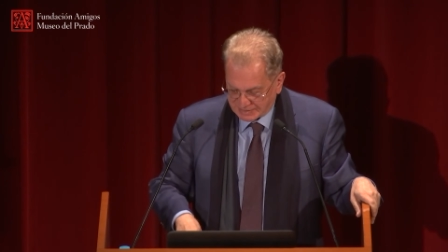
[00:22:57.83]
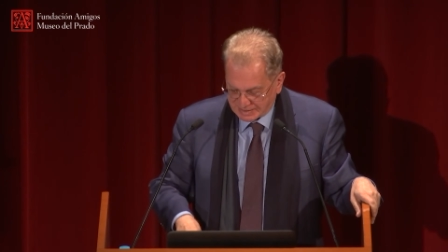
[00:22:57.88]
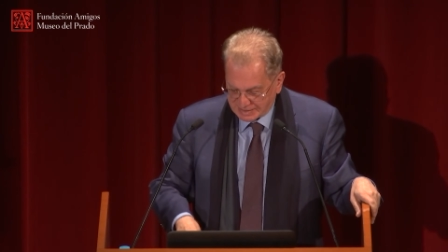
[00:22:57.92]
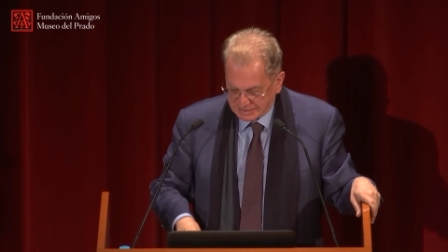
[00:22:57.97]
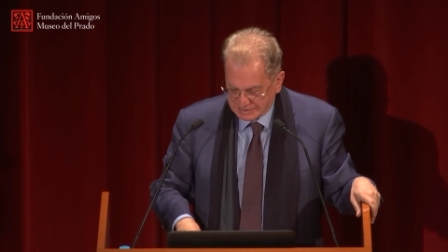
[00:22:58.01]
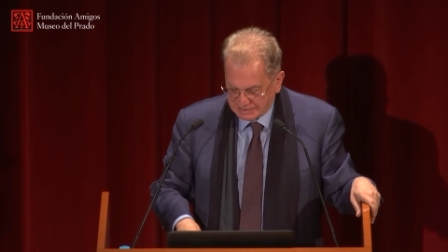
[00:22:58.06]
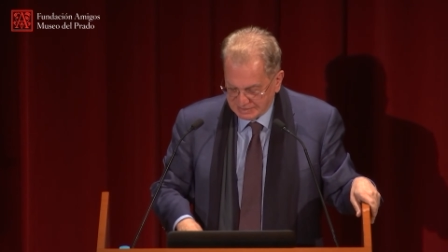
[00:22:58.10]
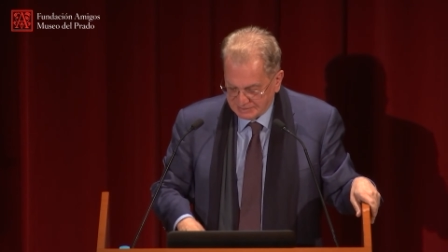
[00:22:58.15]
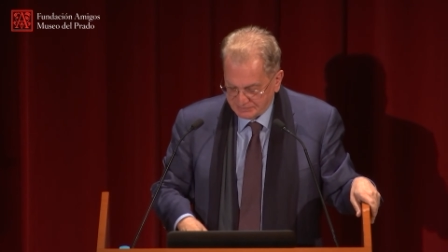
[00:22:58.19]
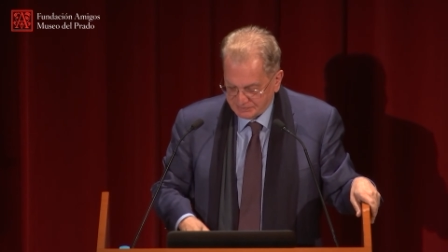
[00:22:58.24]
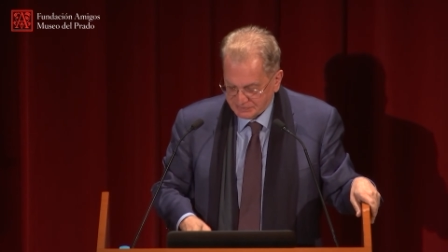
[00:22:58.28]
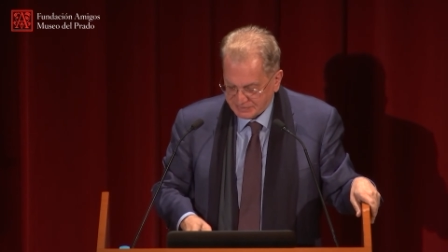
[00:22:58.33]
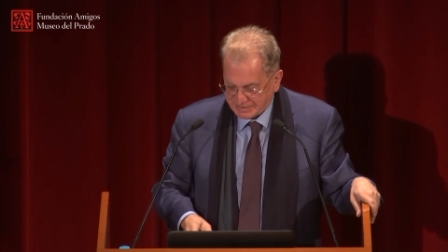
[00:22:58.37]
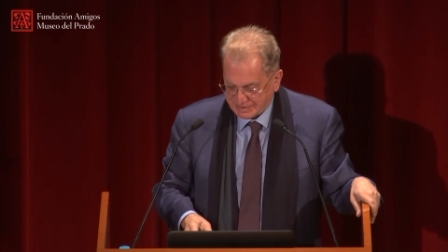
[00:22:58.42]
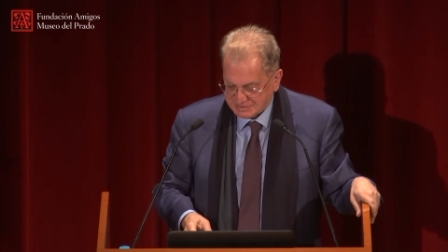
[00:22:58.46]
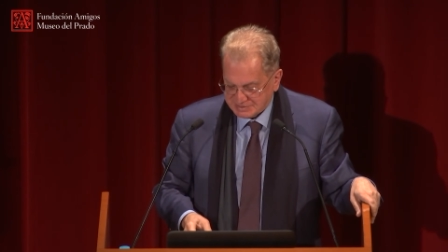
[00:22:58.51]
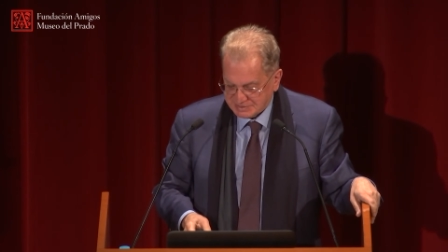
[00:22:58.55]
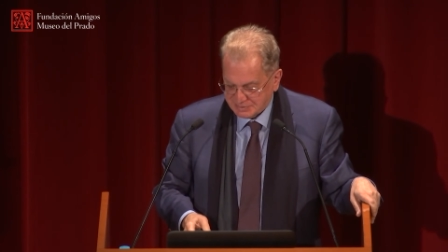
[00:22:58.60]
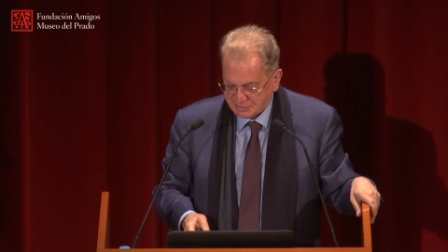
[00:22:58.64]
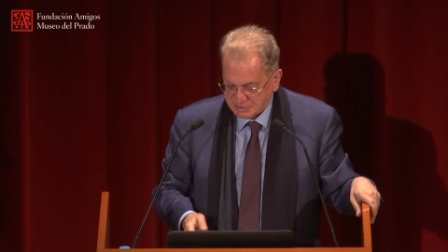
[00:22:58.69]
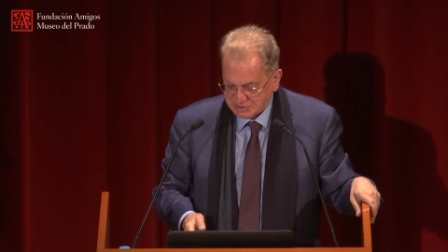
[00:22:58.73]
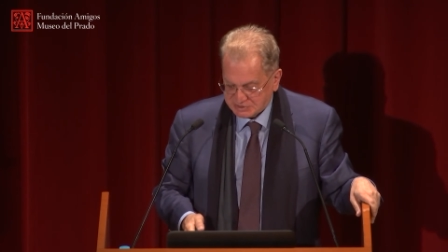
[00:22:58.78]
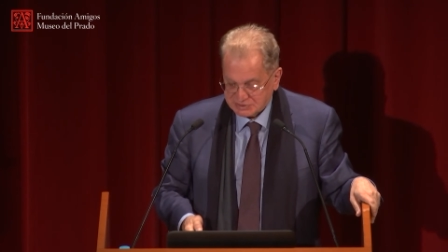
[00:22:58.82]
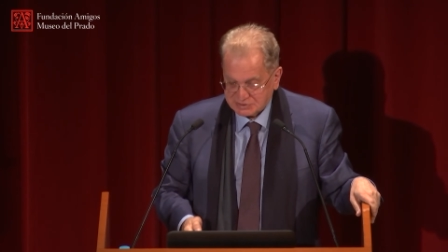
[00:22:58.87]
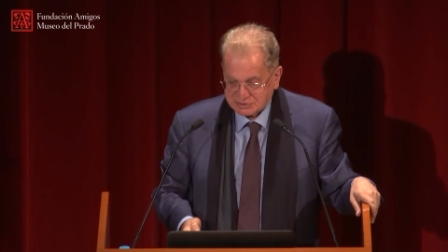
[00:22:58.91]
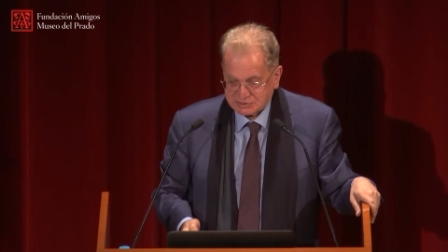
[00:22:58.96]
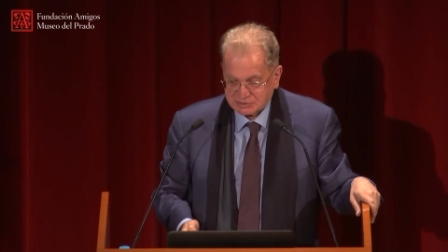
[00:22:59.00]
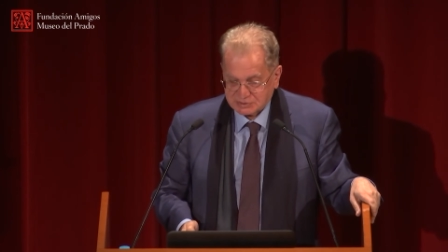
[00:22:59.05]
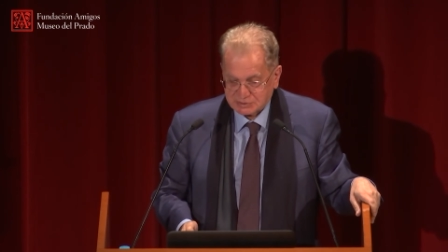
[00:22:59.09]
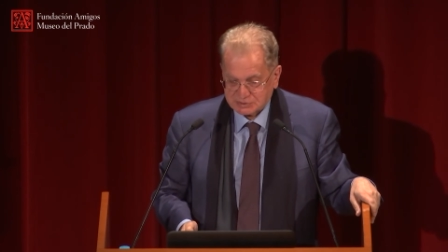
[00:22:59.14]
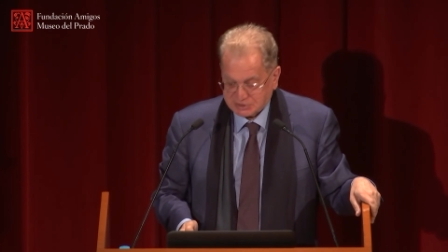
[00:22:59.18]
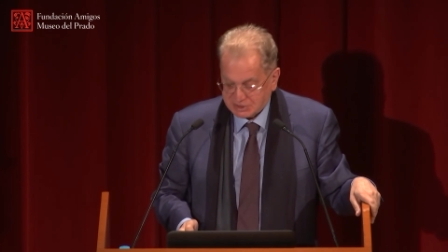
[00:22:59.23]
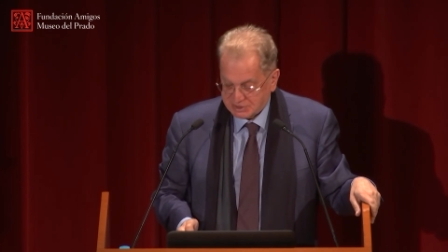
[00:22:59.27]
uh, exhibitions
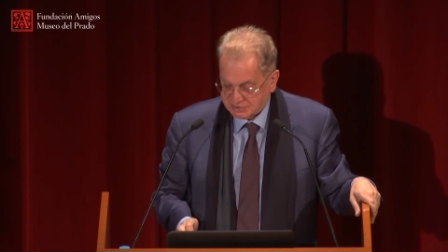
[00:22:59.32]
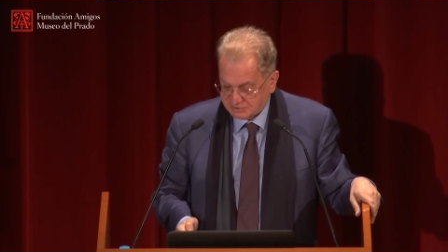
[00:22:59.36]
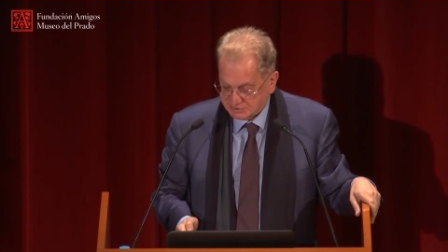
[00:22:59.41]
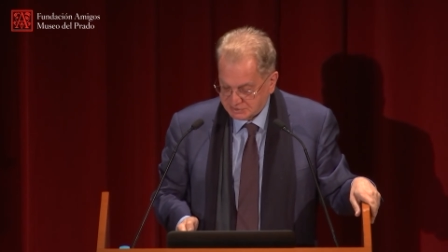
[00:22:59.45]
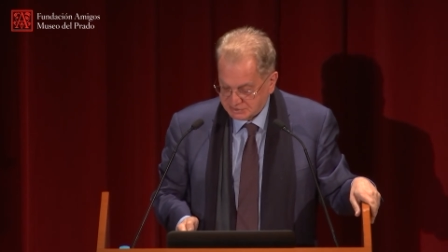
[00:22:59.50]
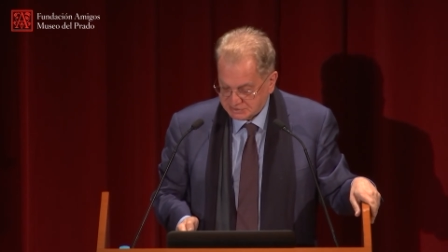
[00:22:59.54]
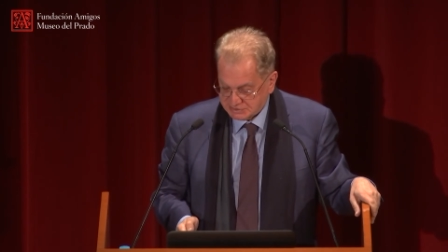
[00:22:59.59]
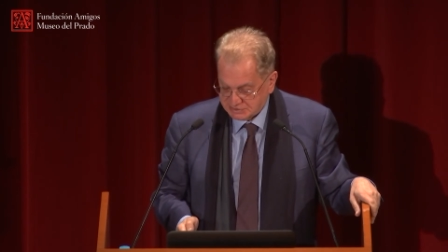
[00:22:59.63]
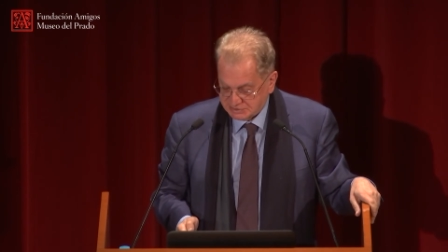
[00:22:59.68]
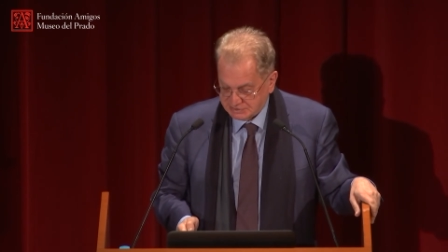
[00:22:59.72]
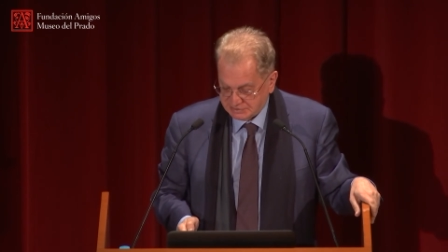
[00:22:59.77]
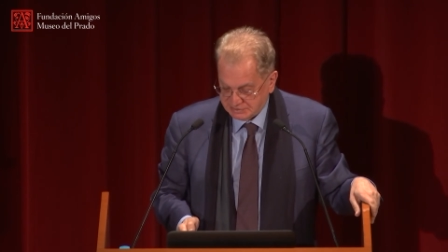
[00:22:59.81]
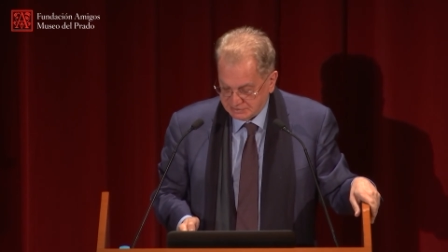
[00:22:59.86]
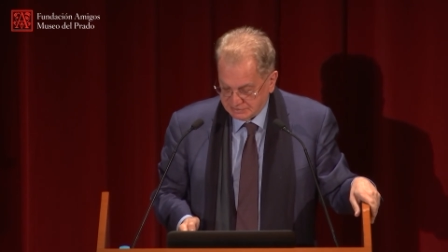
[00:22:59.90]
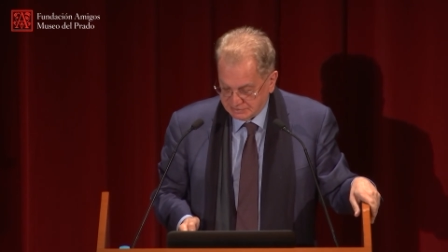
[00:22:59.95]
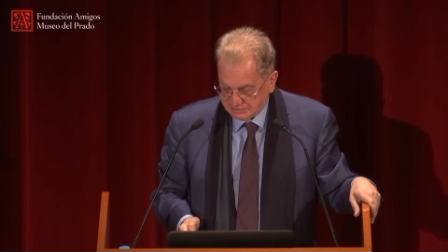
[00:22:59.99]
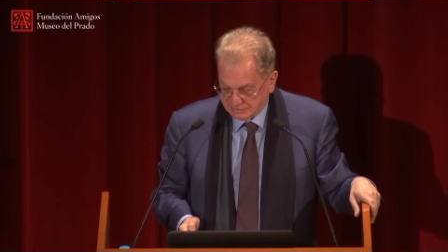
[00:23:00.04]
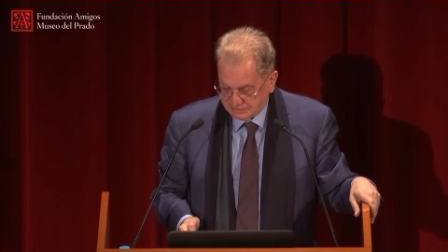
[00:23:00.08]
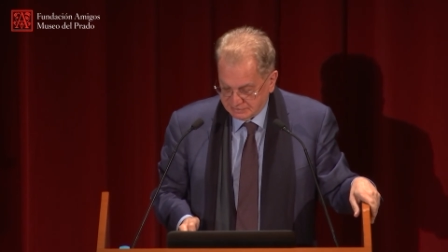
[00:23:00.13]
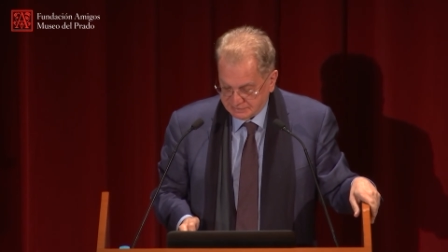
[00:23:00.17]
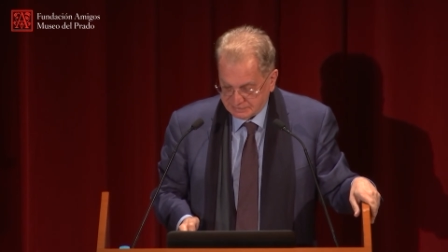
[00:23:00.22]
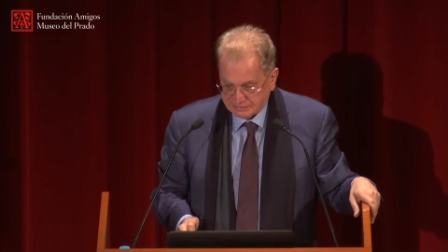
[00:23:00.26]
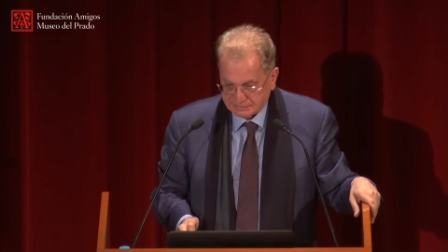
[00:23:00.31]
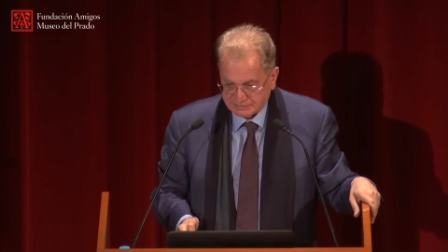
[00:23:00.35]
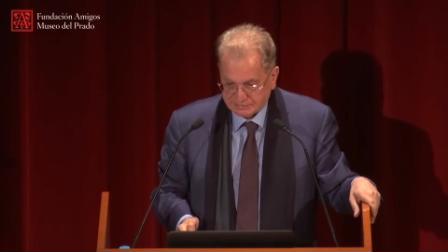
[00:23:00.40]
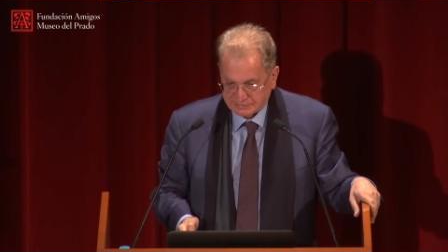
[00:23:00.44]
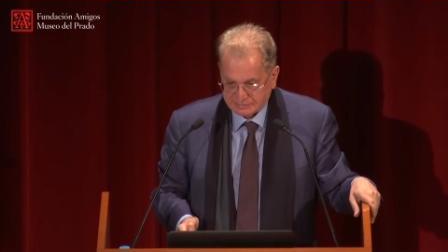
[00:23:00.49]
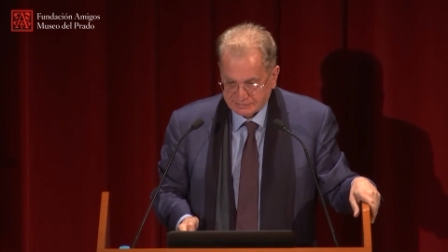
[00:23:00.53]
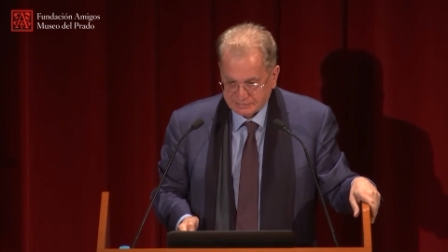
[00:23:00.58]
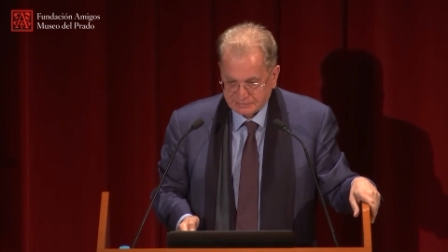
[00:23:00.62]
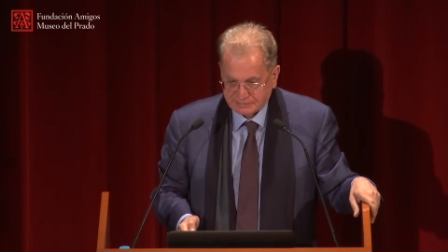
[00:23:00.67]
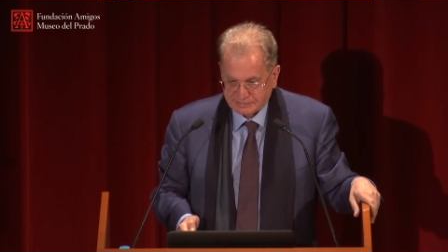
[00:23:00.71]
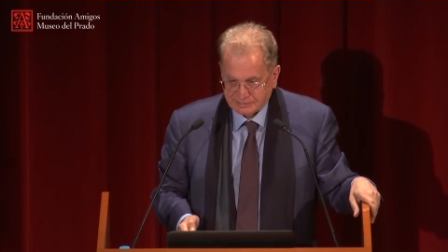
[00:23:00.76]
to tell this
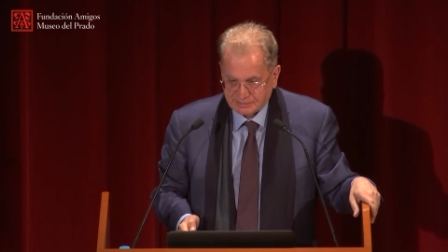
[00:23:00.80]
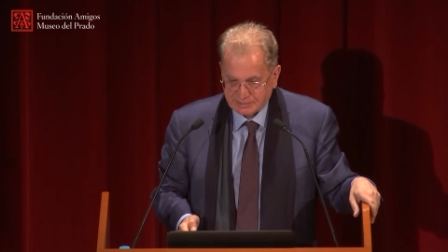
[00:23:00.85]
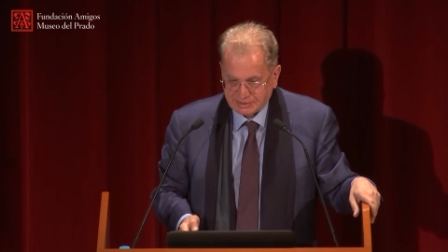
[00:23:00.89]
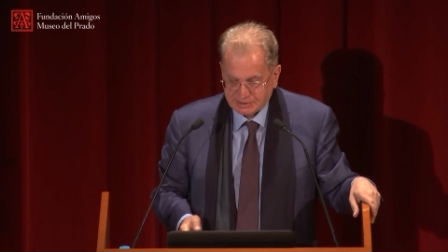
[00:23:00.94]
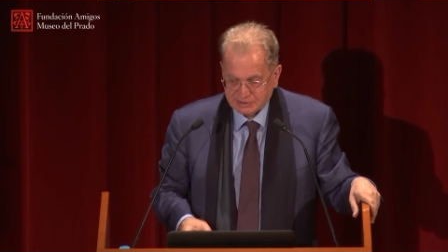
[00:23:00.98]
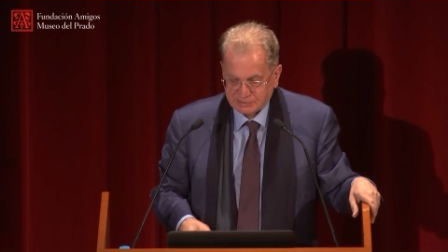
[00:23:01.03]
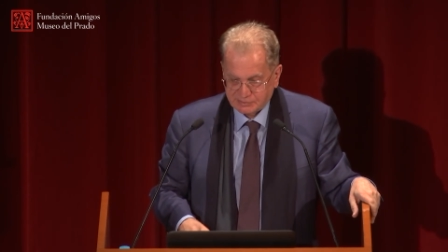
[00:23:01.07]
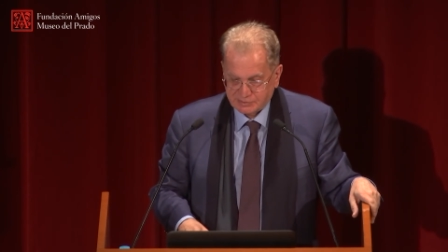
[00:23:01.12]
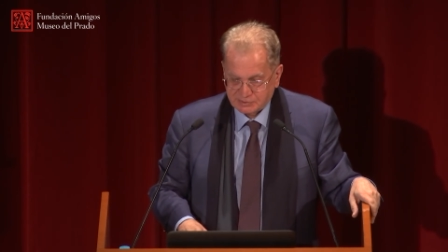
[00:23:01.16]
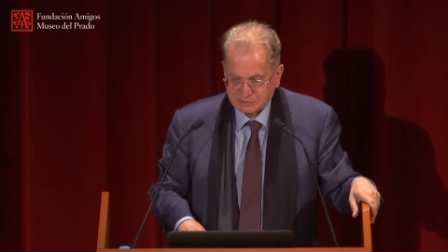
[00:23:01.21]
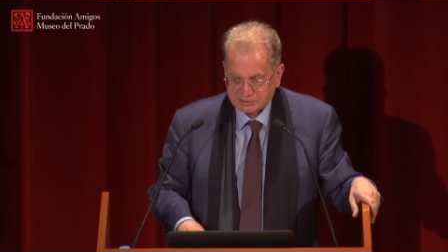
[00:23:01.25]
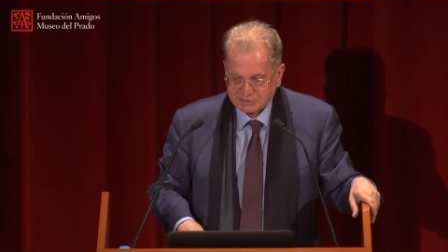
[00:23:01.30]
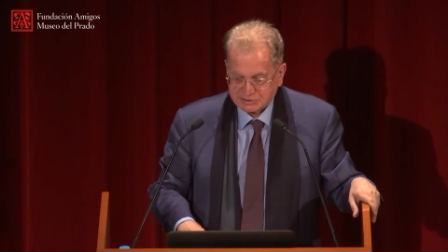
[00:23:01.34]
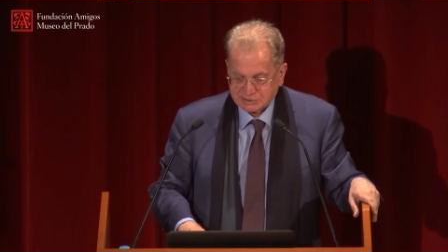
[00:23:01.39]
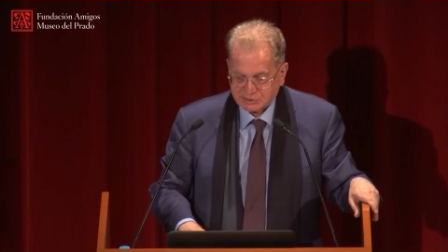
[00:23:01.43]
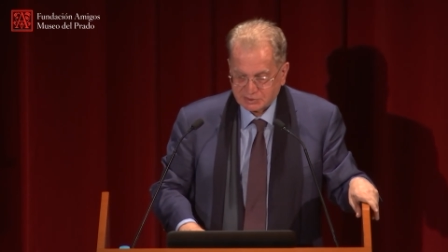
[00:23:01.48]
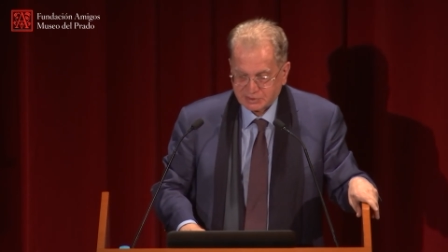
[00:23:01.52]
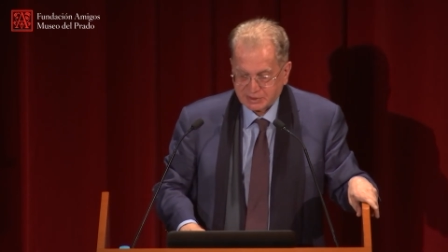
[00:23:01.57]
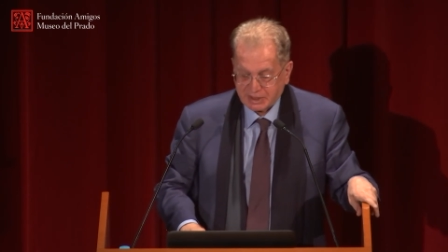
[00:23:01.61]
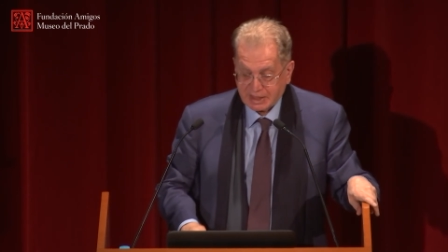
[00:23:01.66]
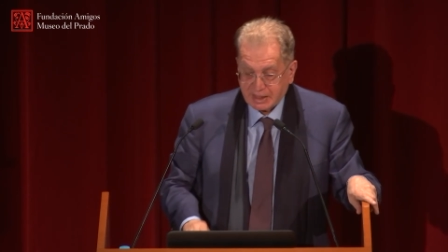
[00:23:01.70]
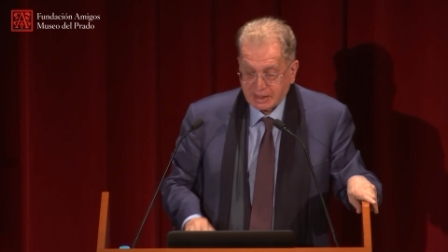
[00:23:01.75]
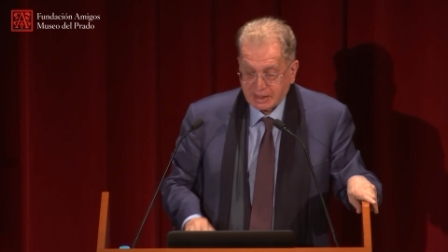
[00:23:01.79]
wonderful story.